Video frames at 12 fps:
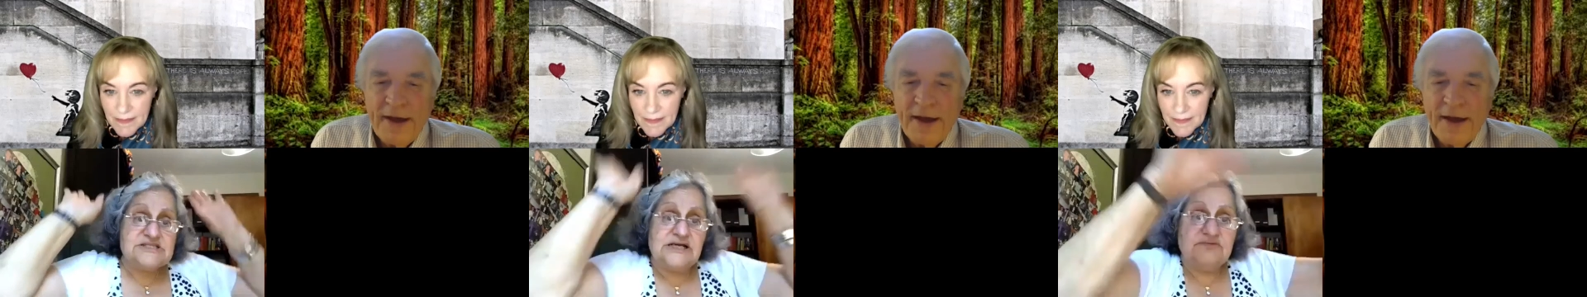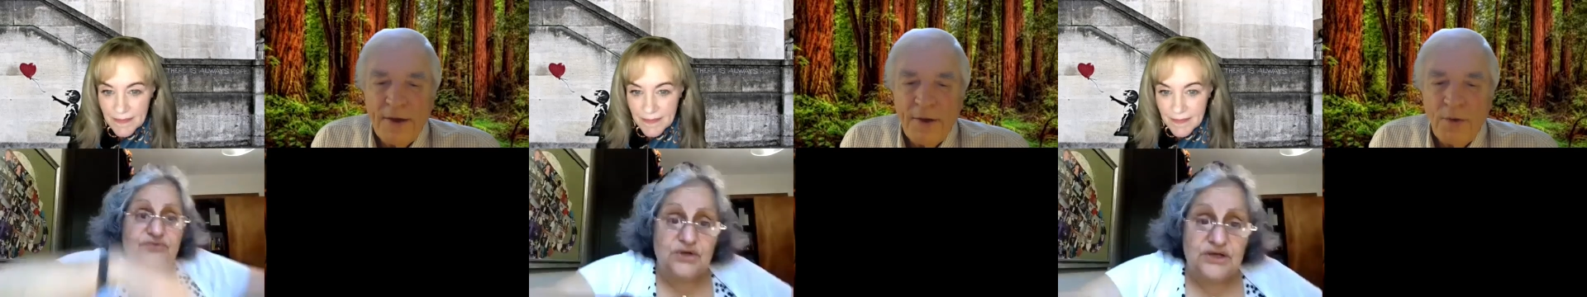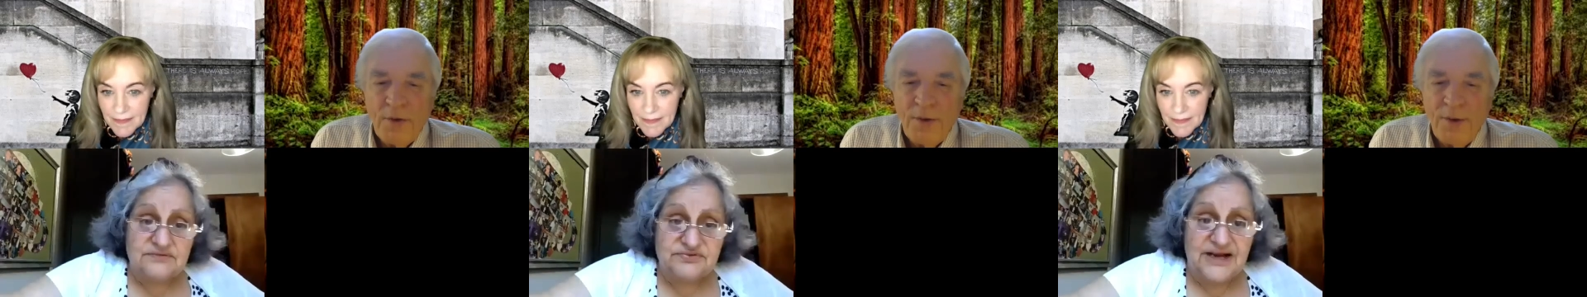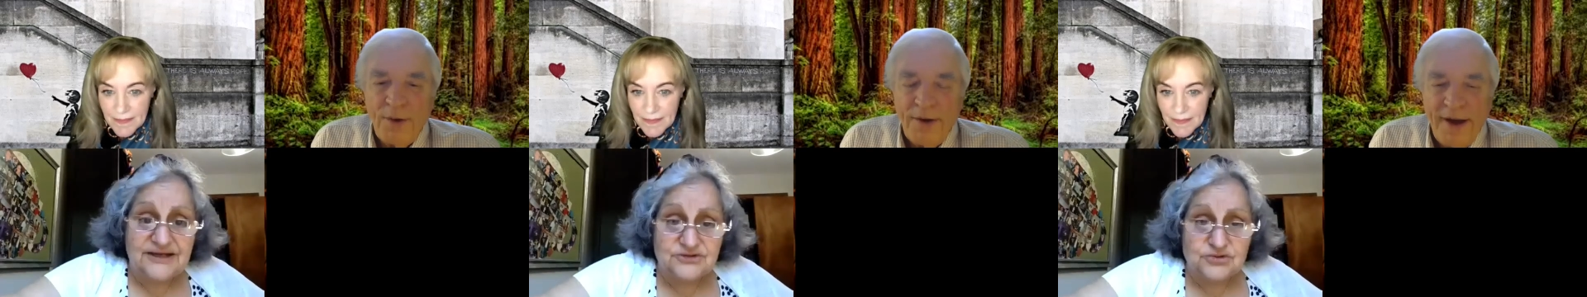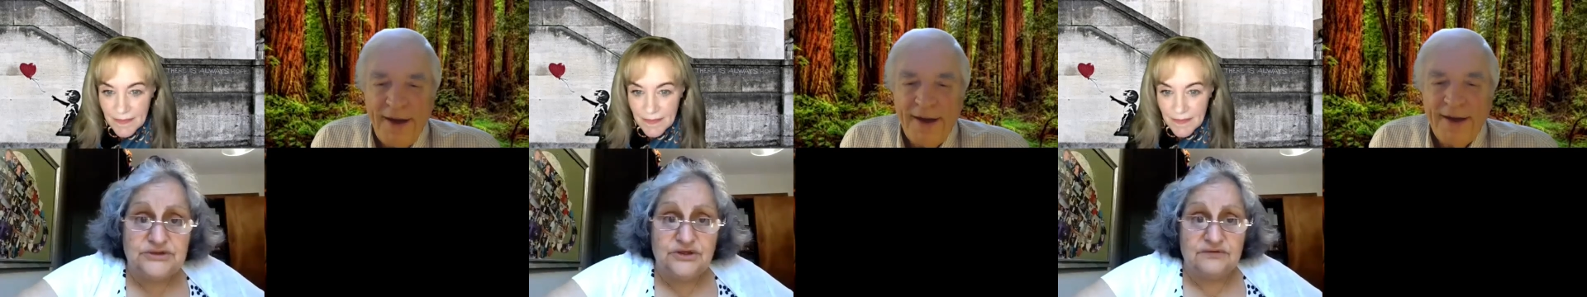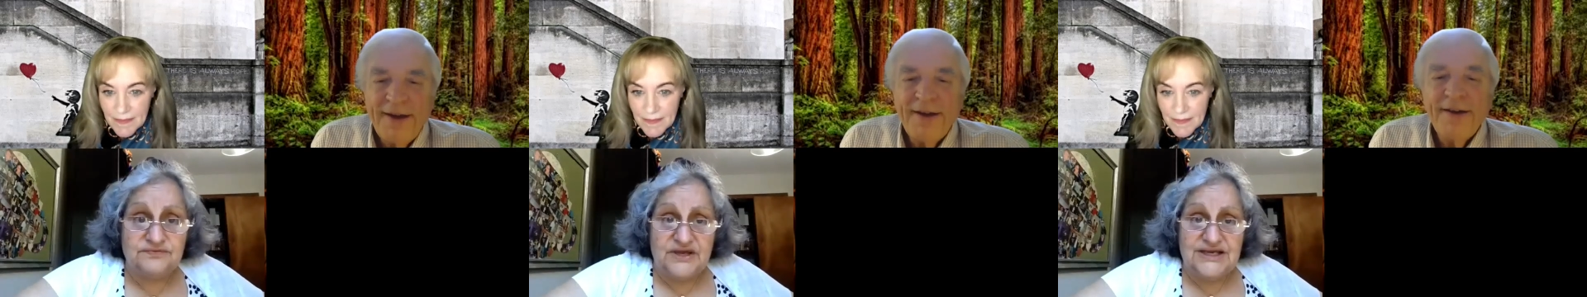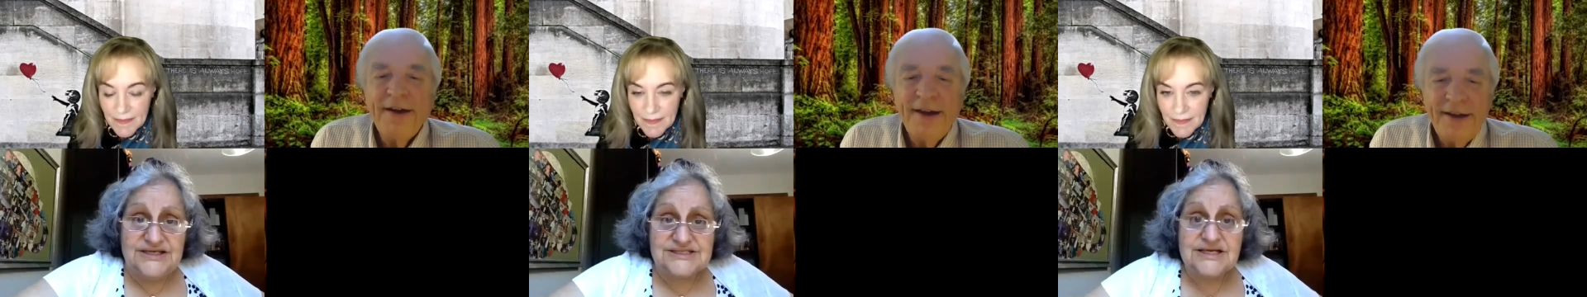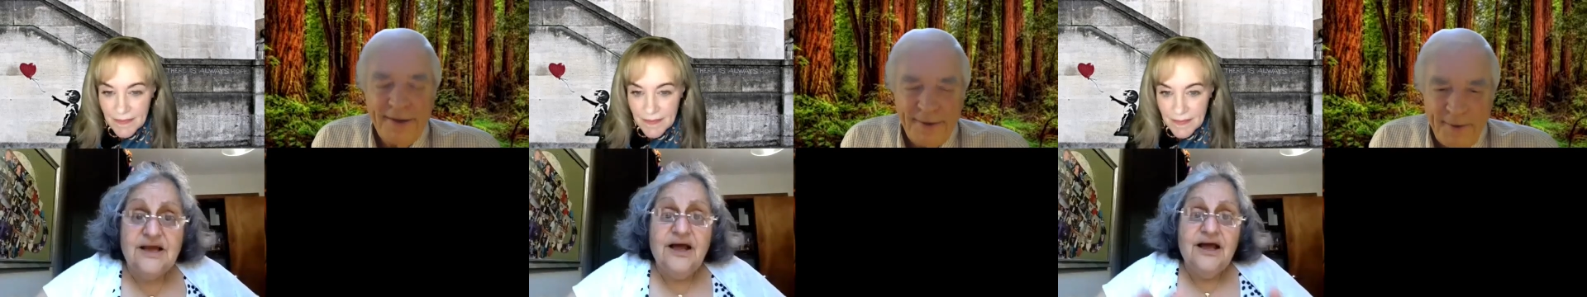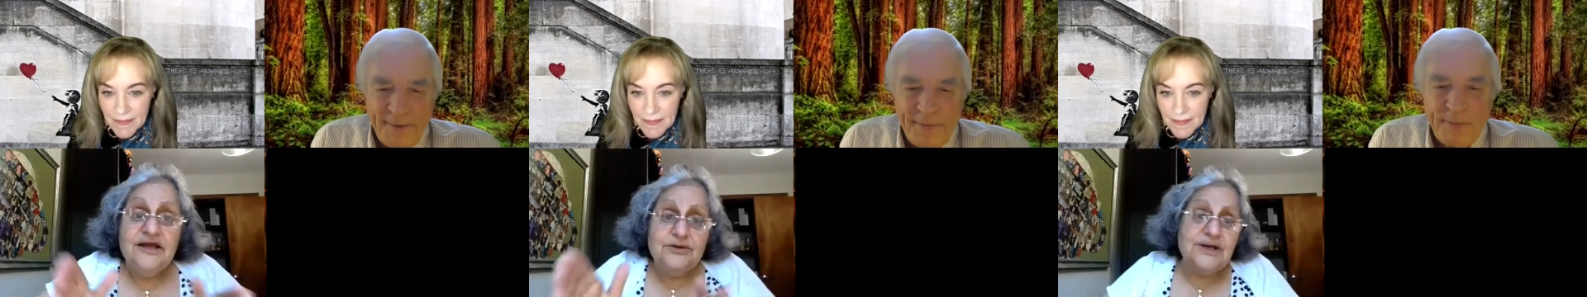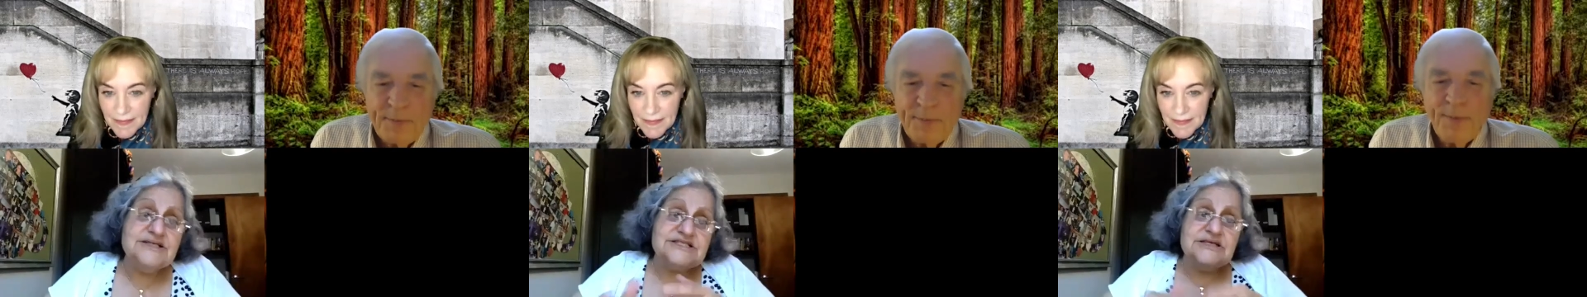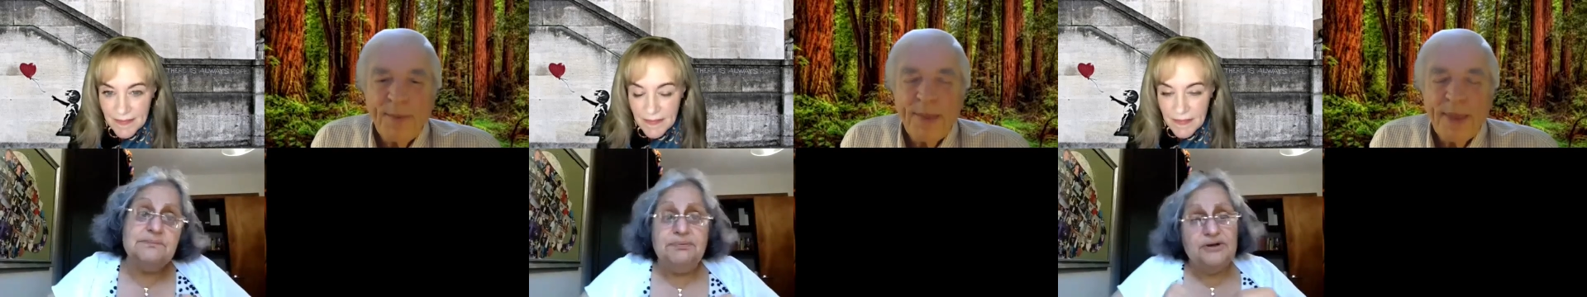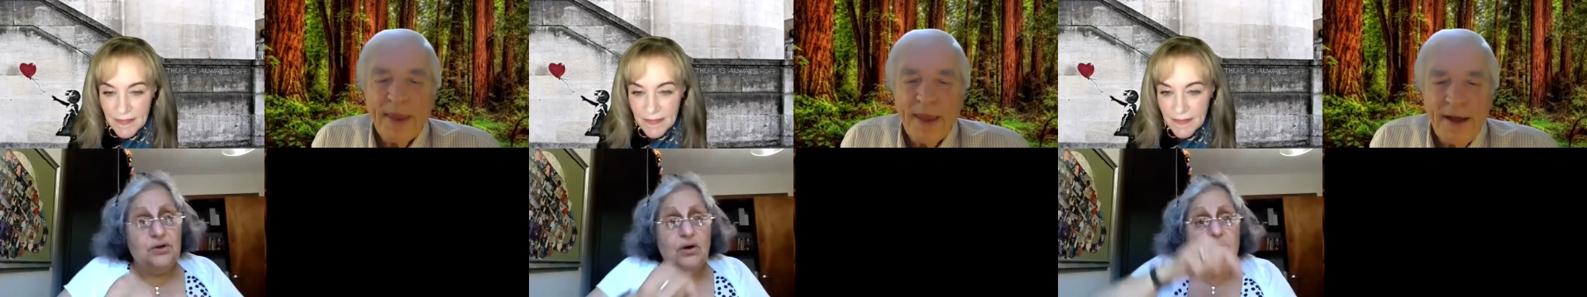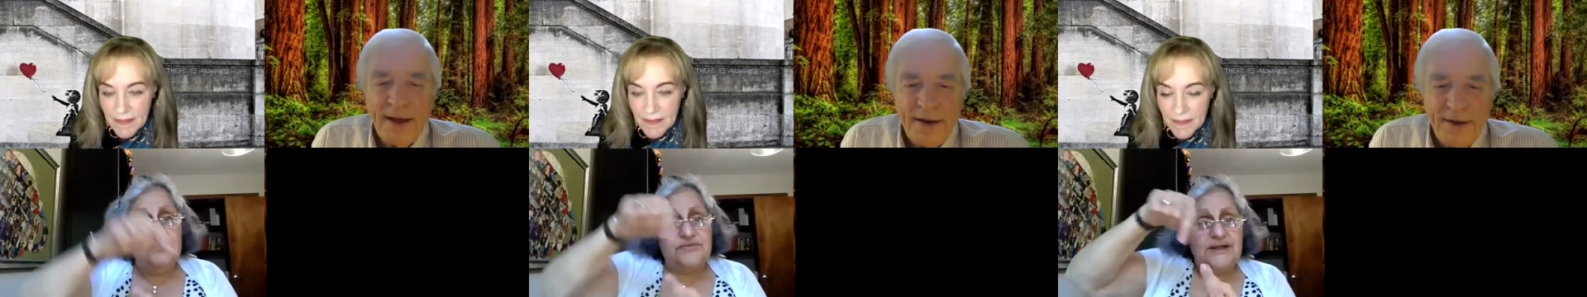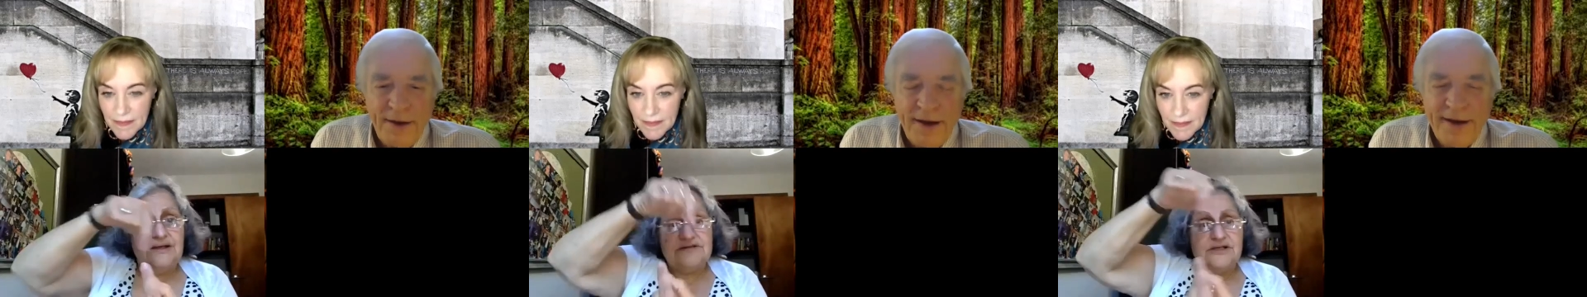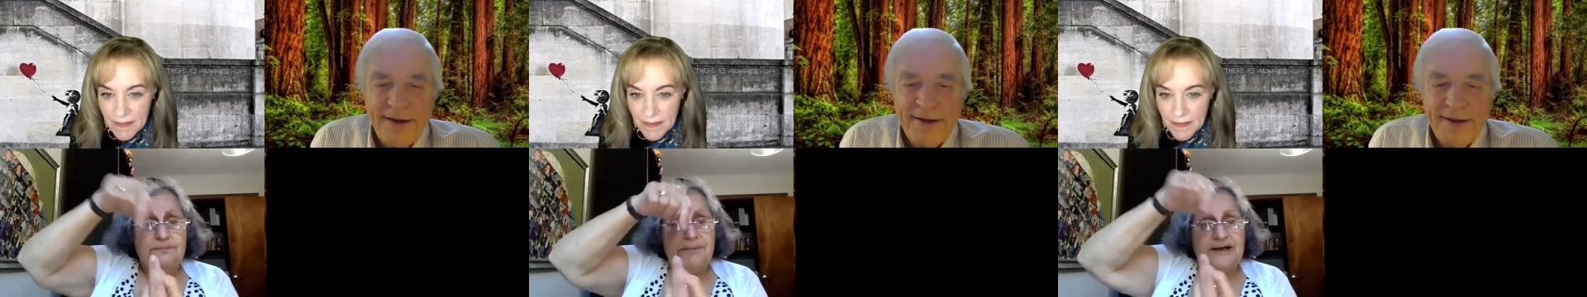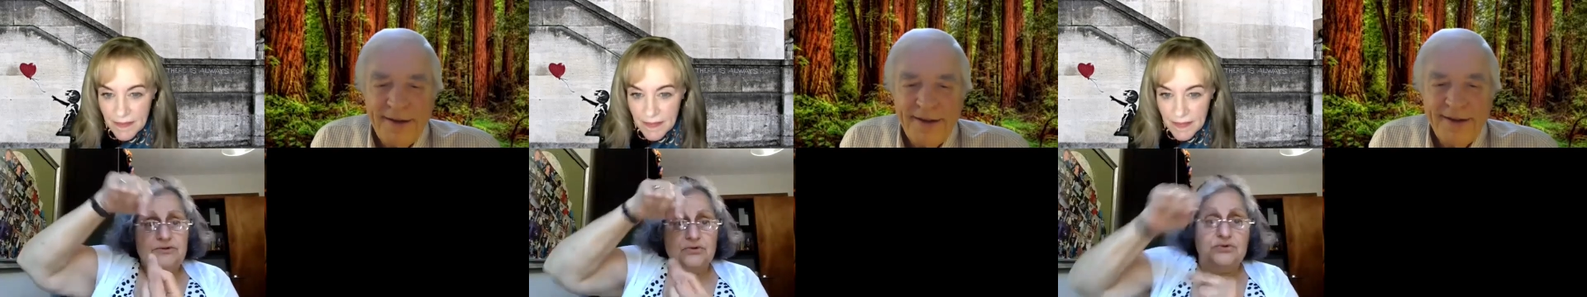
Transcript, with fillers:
Speaker 1: and falling flat on her face, you can simply go with a little pas de